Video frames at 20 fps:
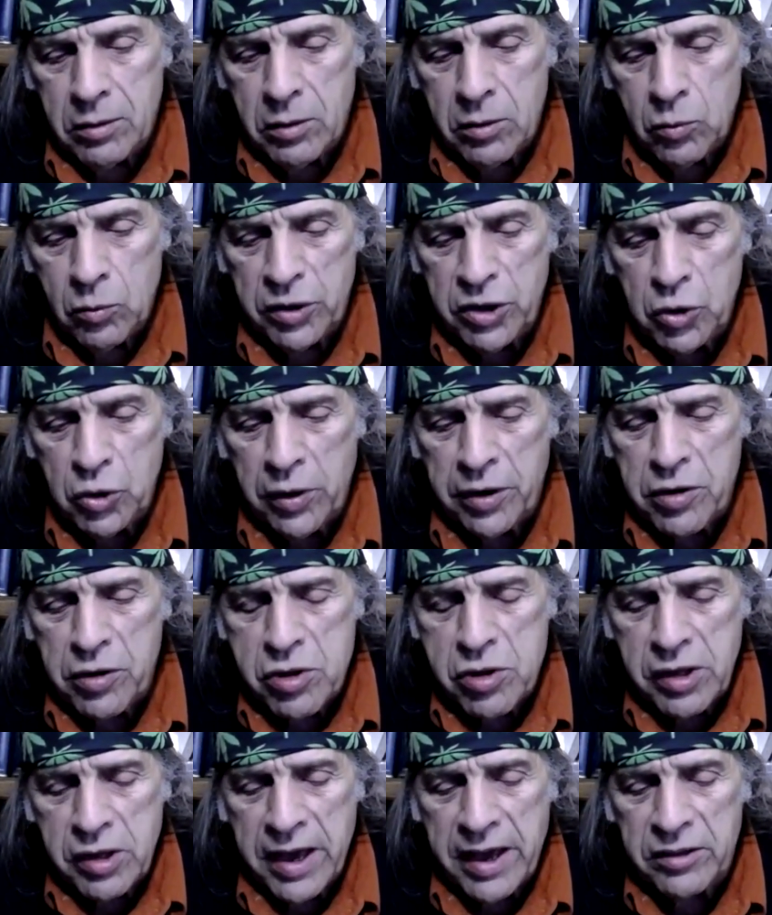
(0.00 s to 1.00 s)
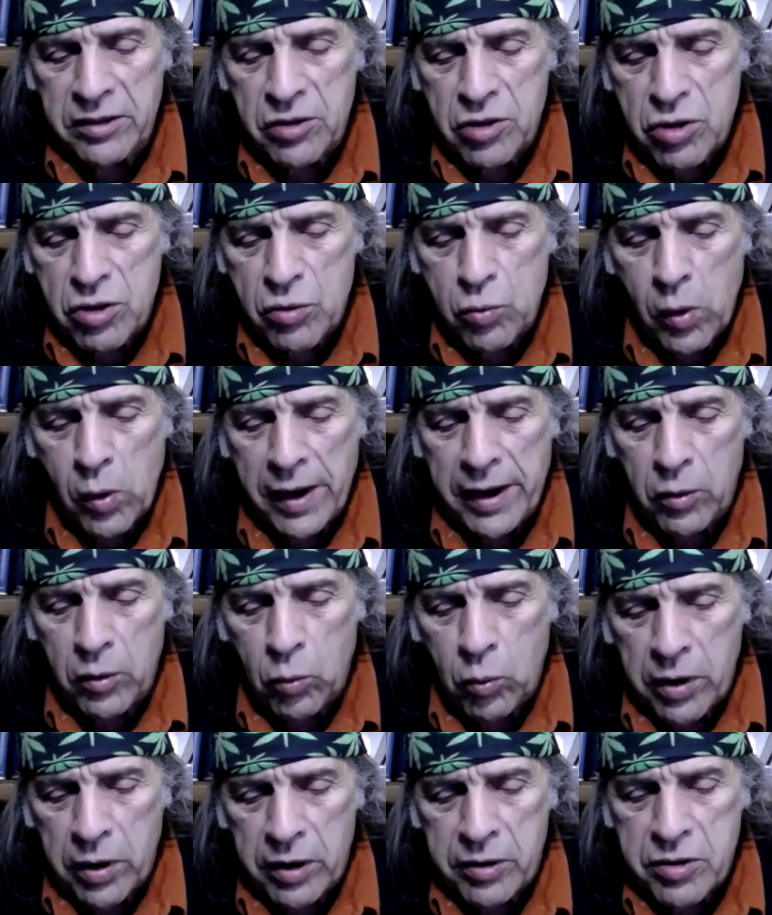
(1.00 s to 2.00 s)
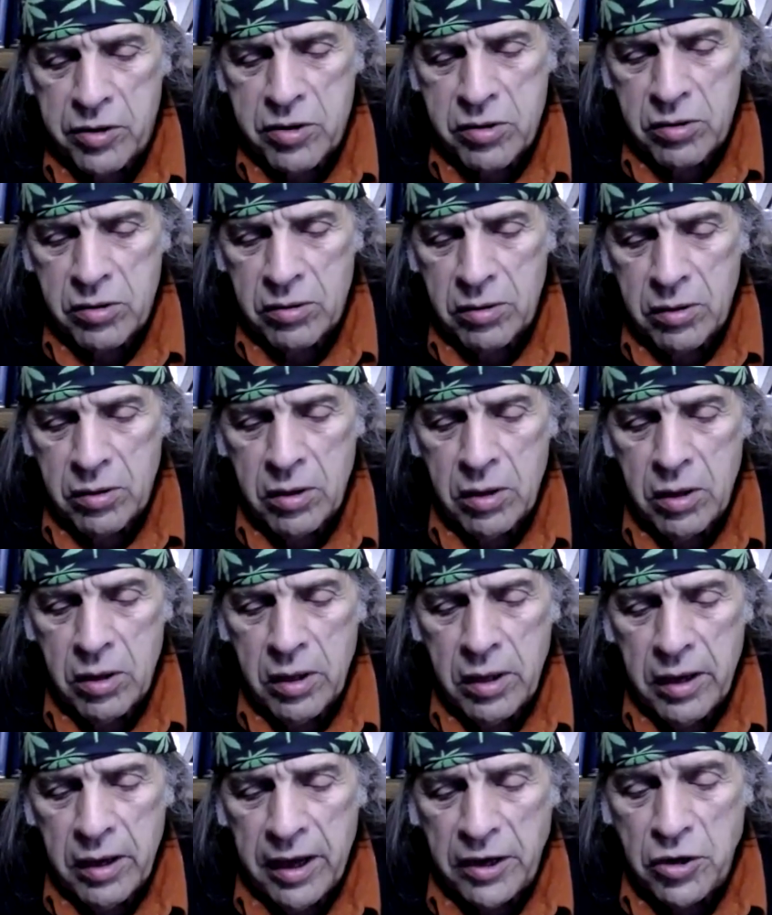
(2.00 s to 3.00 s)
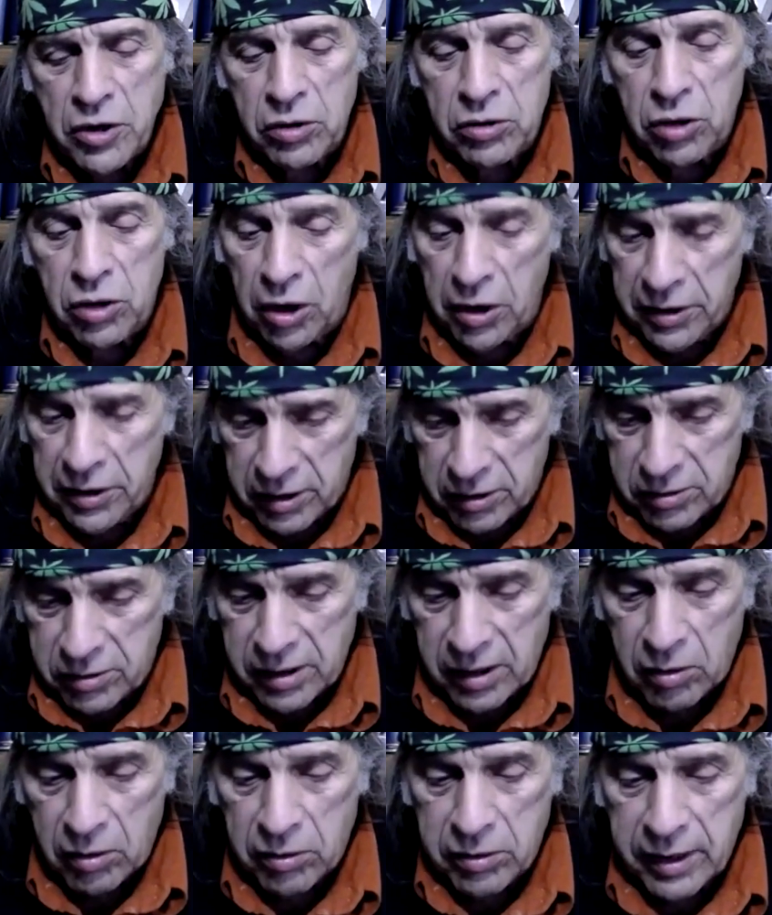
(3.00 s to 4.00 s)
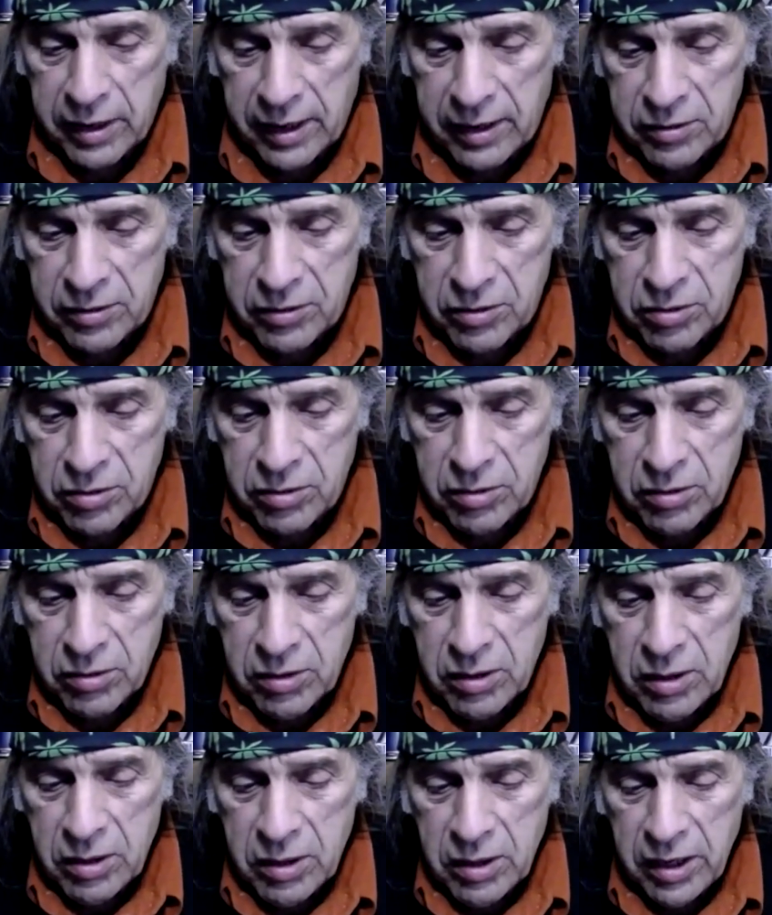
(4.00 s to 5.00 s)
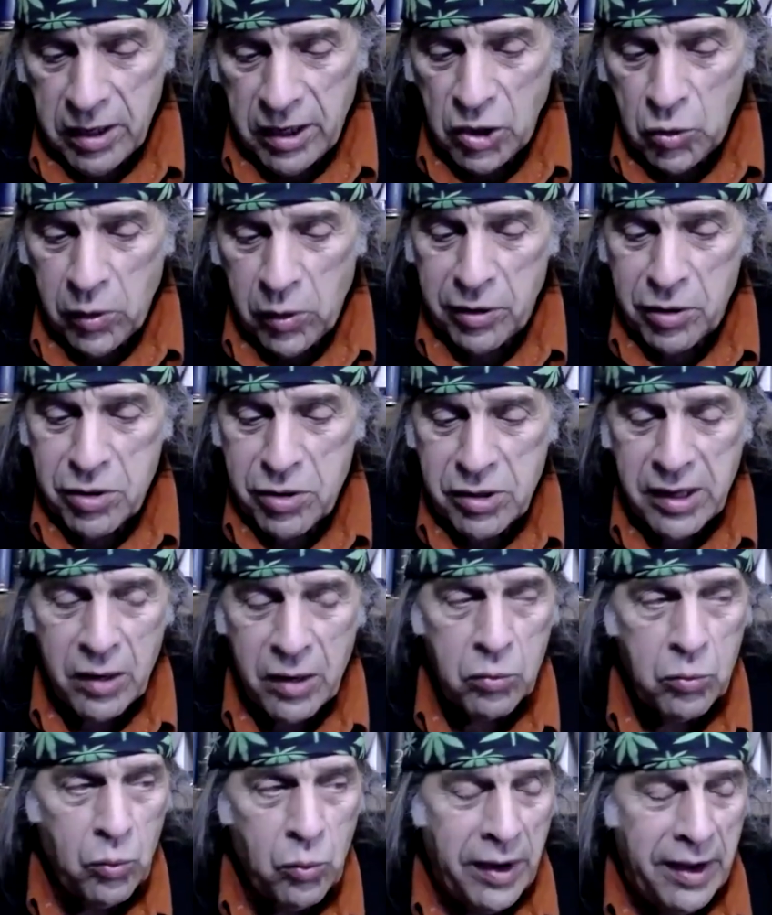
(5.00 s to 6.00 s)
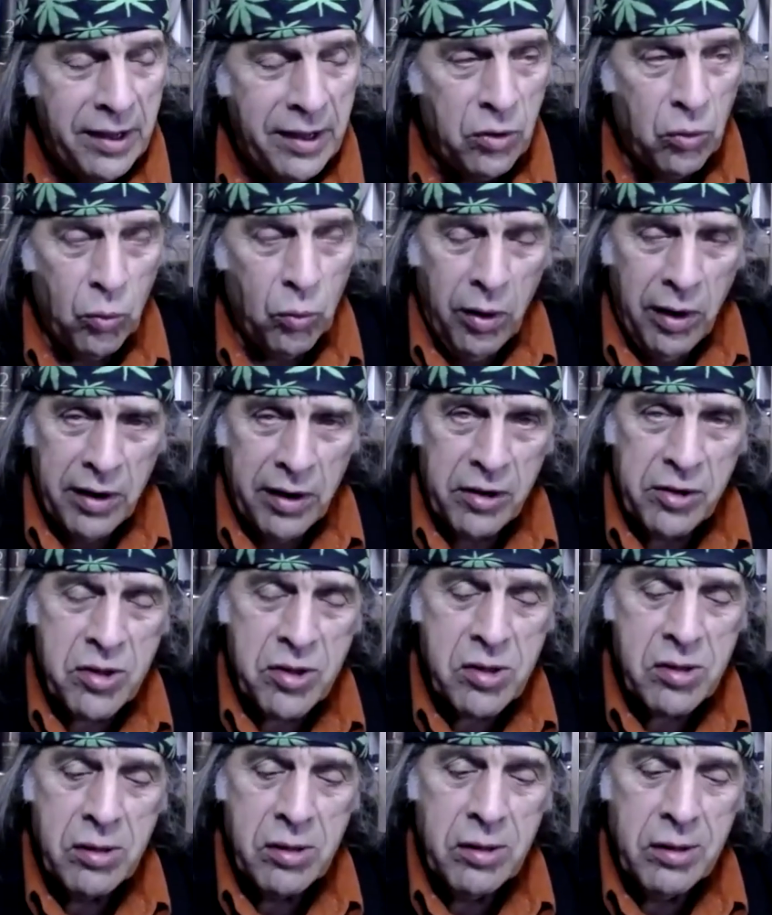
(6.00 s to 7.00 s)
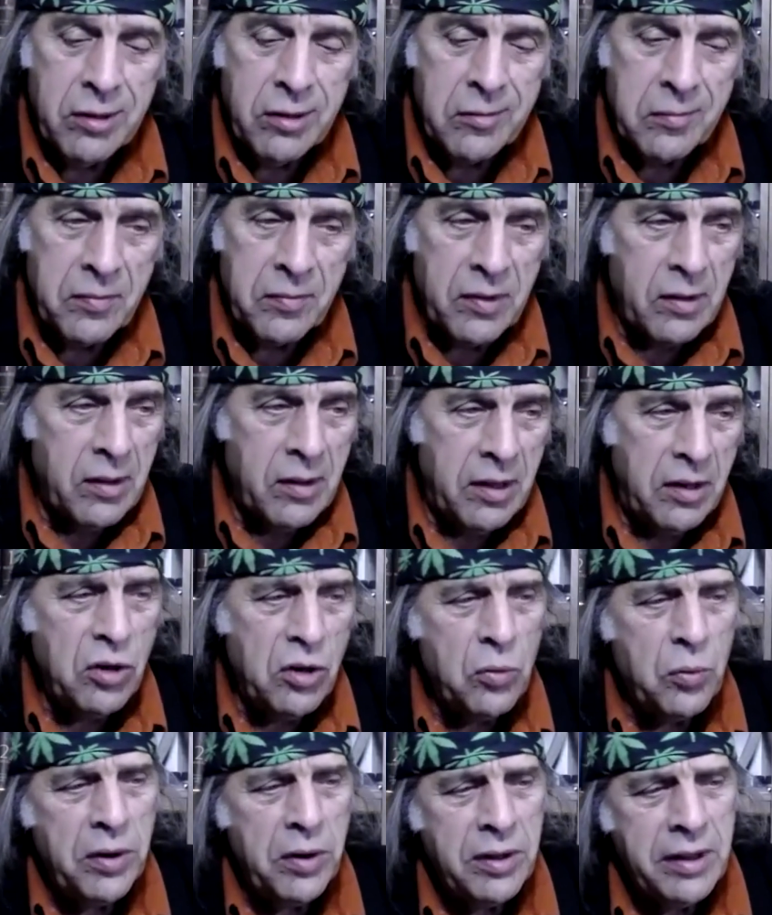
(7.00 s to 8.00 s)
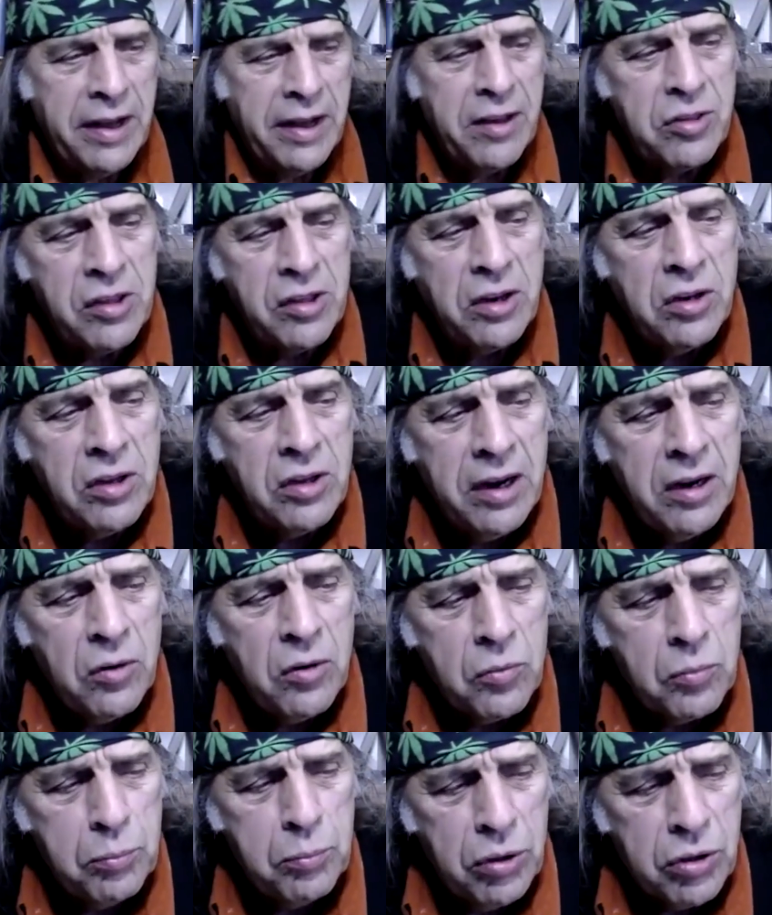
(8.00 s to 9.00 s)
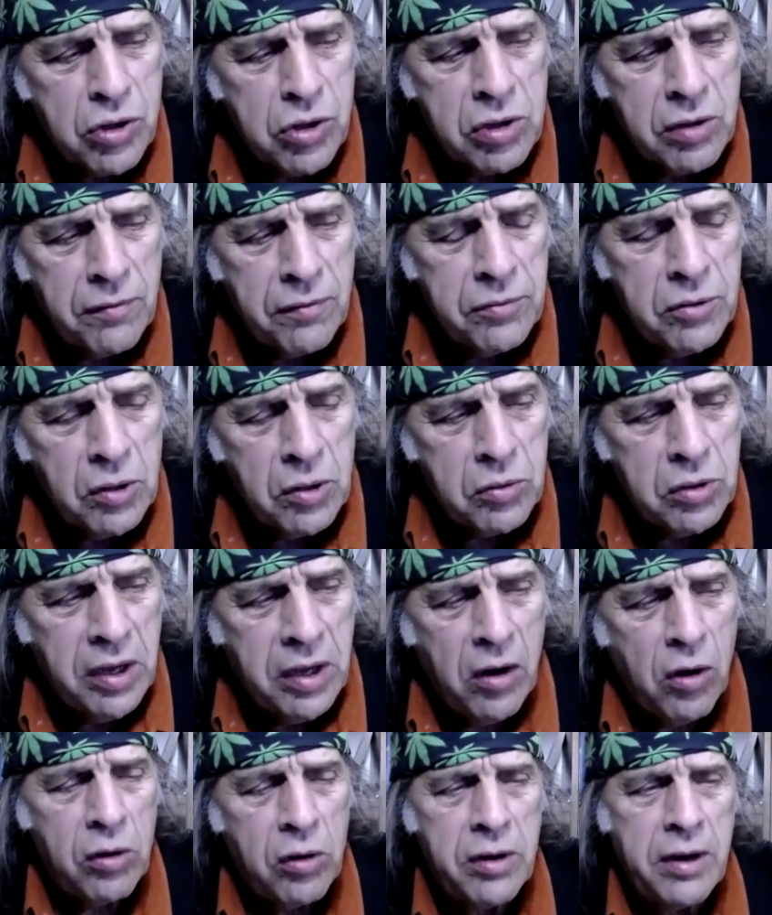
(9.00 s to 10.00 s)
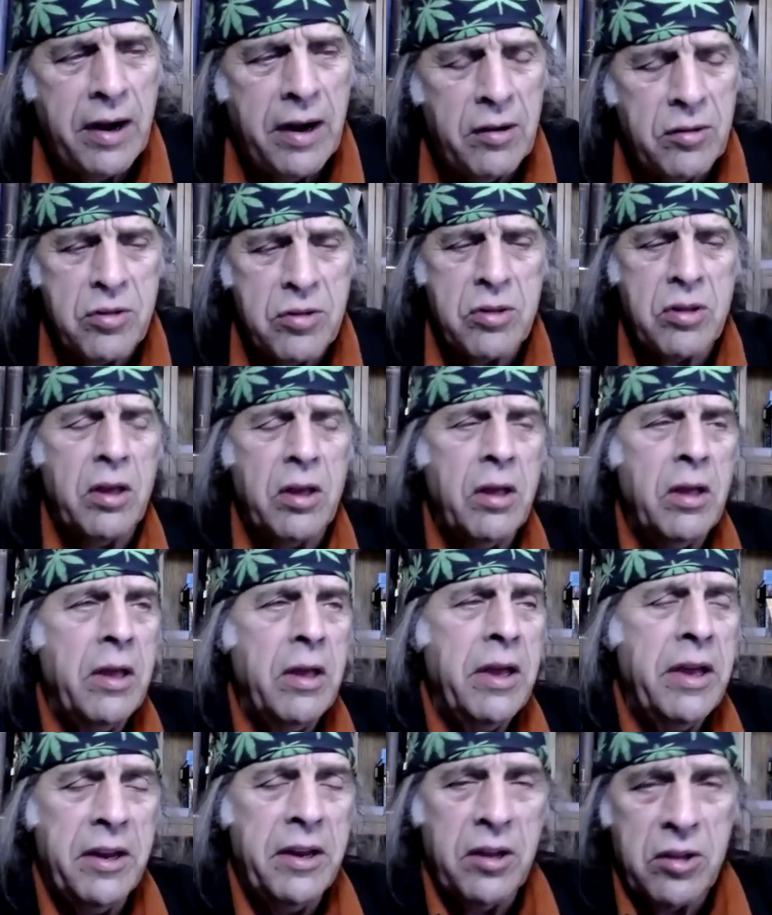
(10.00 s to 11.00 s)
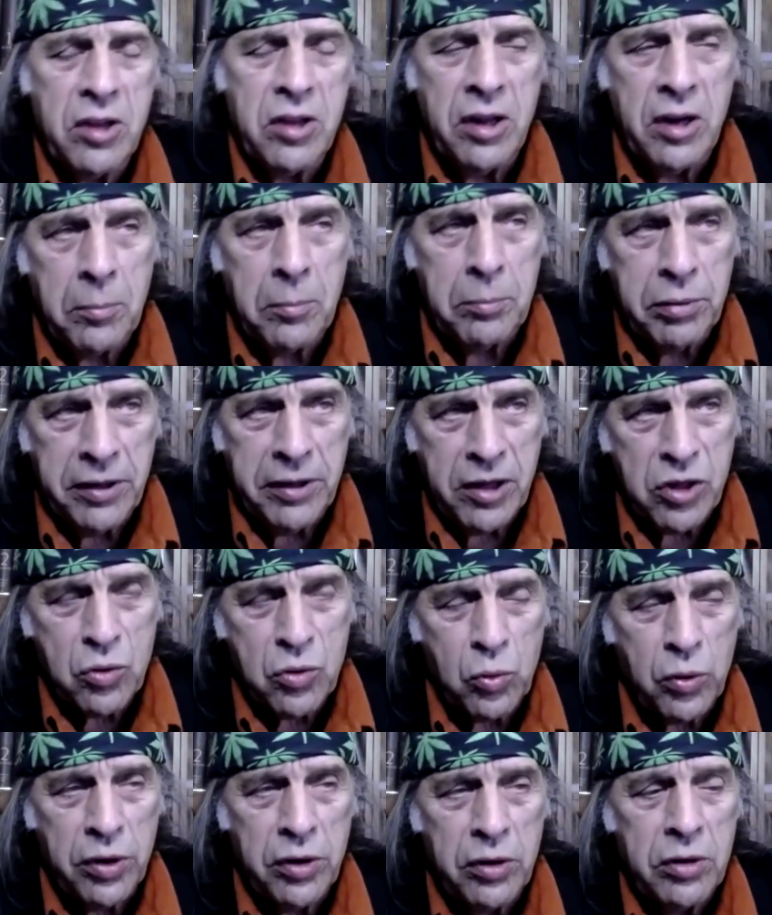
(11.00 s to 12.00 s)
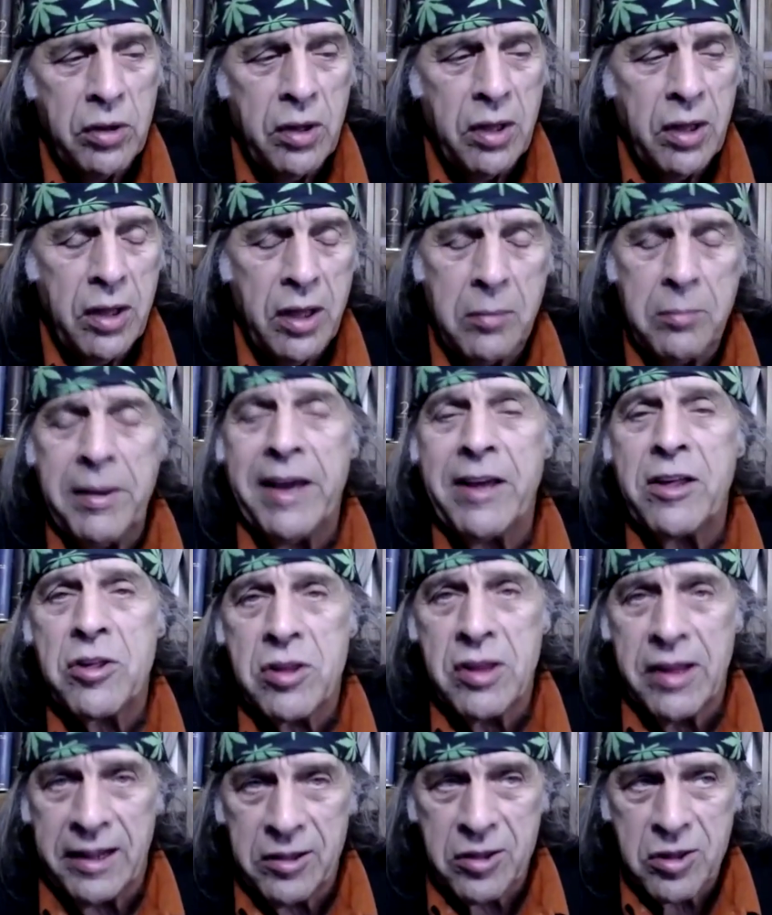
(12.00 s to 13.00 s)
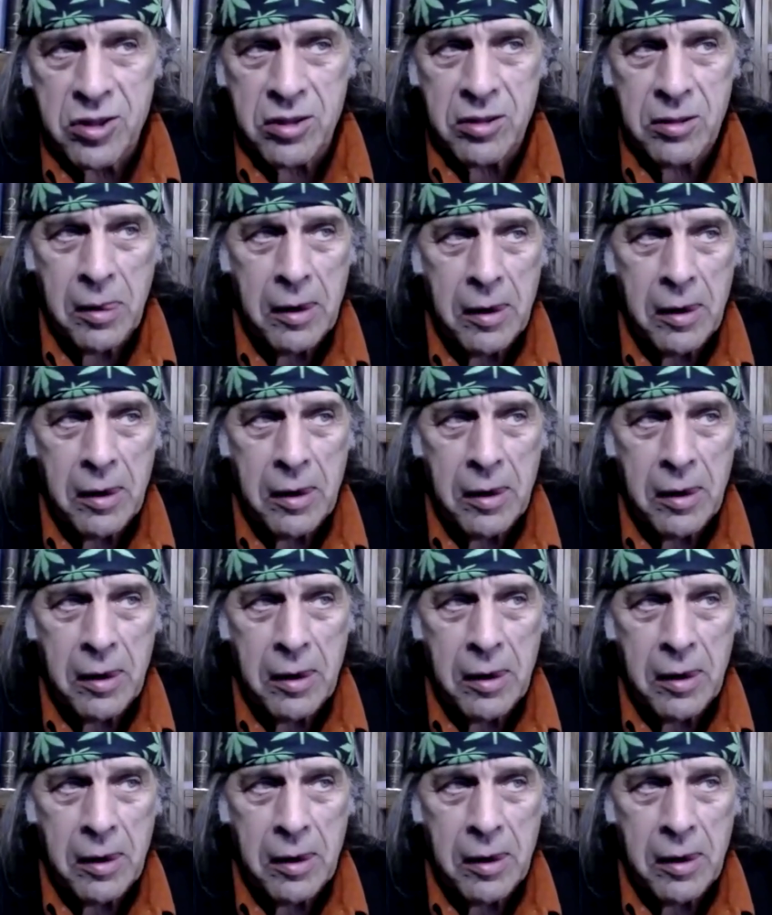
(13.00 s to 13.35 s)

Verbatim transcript: when you understand this is why it works and you're learning tarot cards and you understand why it works and you realize then then it puts the, the tarot cards in a, in a place where it makes sense